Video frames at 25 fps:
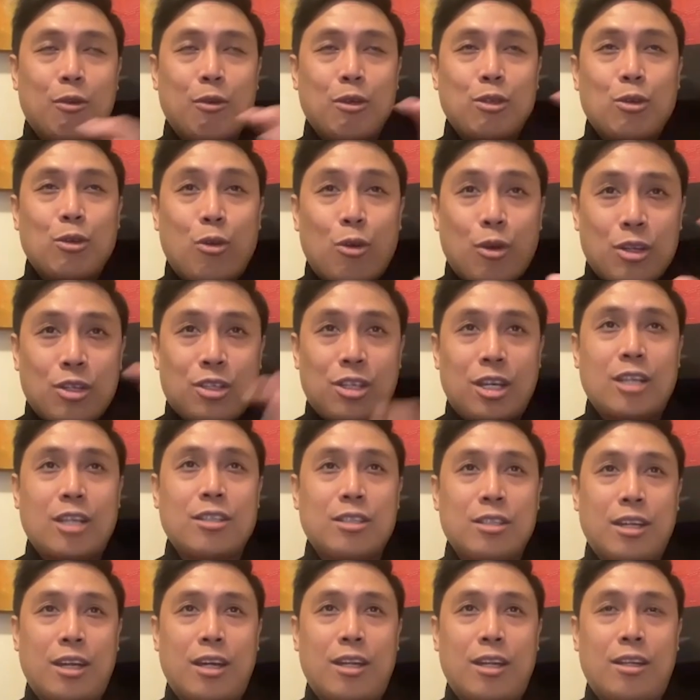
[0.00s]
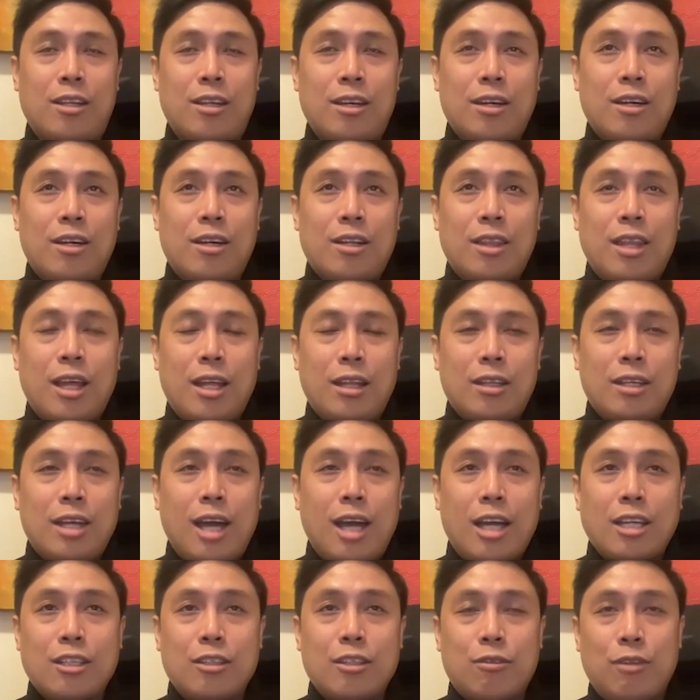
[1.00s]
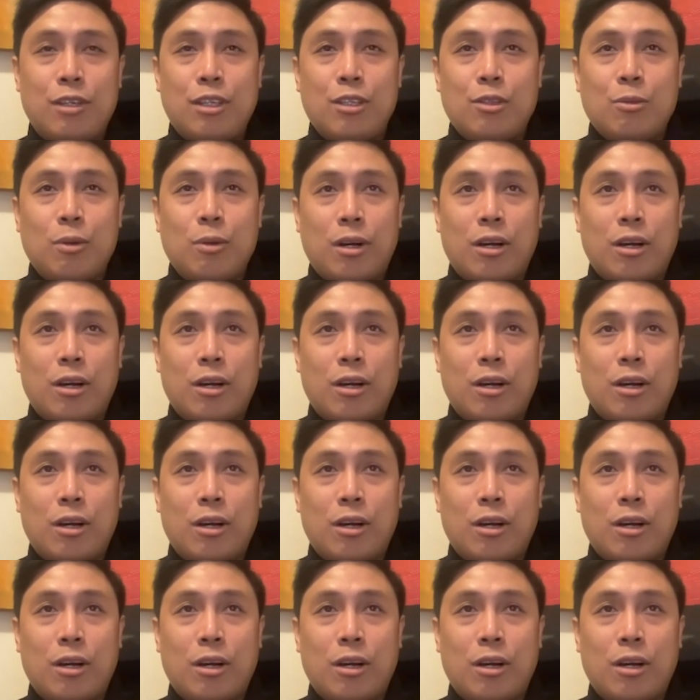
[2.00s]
it was so congested that gas fees